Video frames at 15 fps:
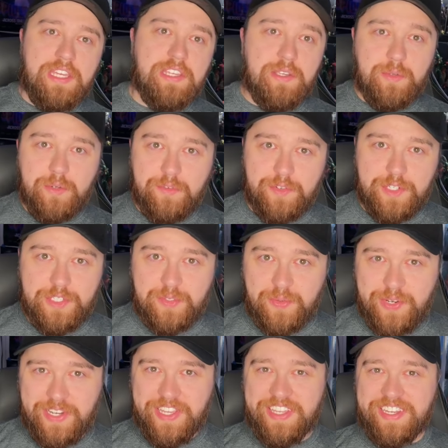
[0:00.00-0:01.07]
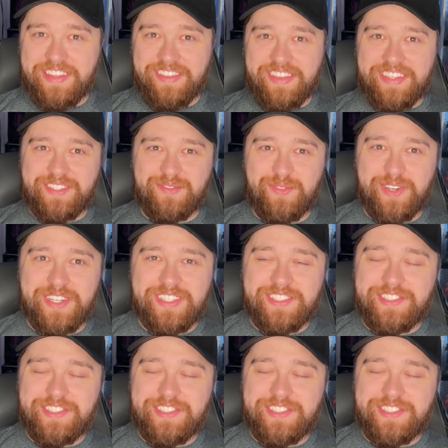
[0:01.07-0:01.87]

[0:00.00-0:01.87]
universe we're in in this one.